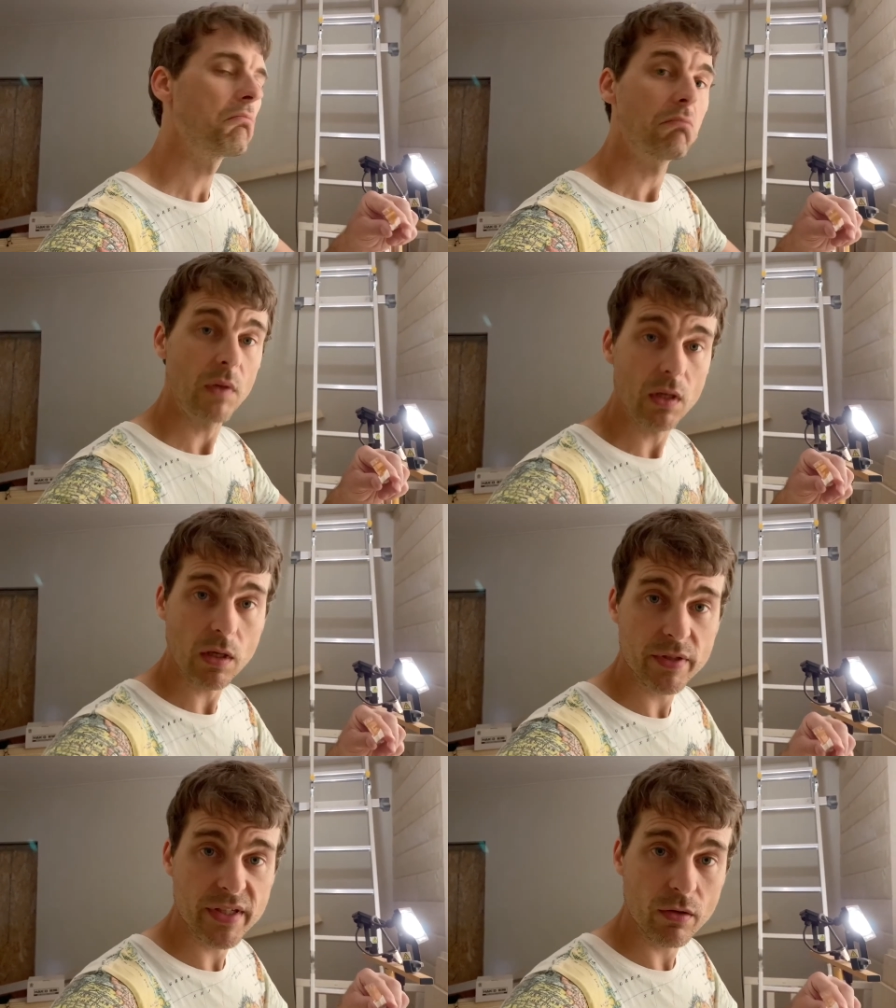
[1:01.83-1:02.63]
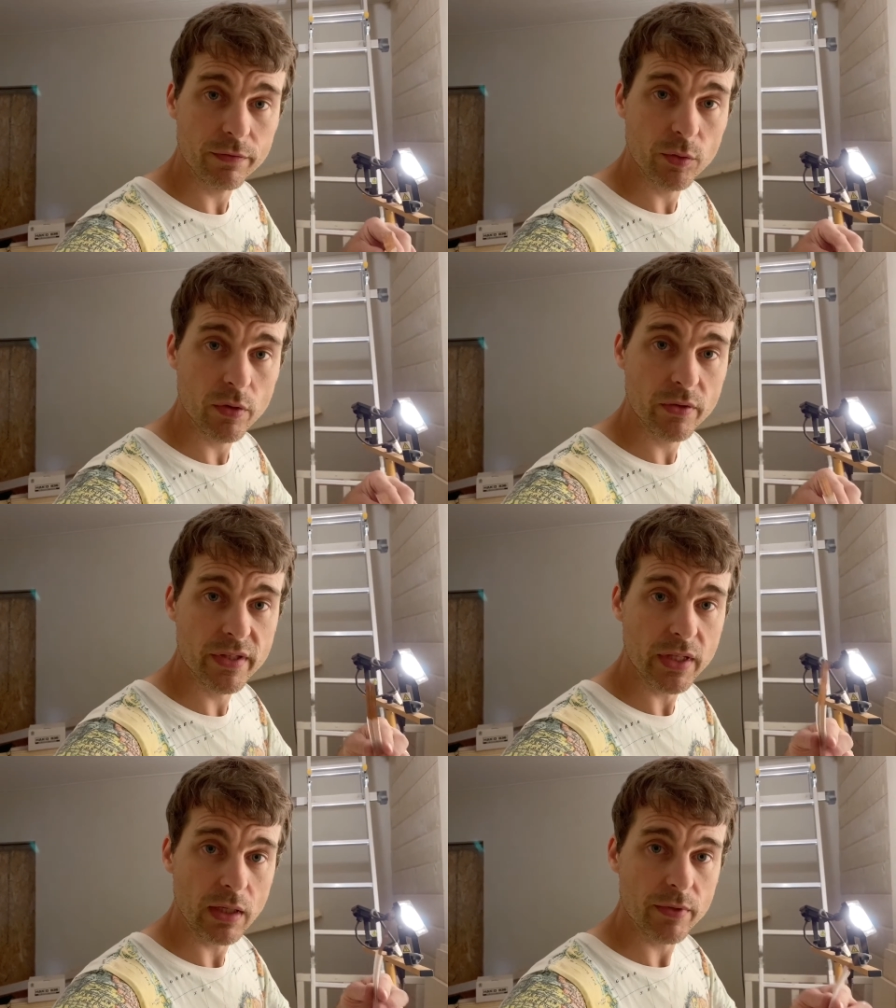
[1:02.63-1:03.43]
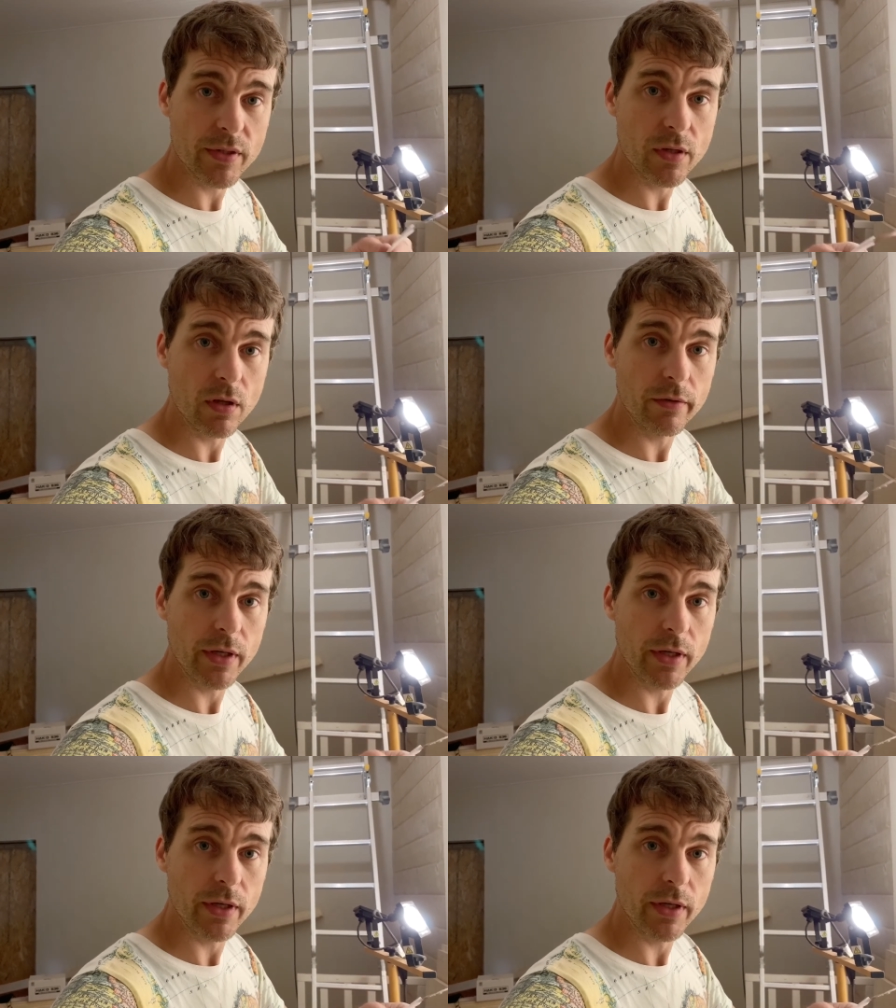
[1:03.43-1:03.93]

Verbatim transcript: Yeah, I would say off to a good start with the soldering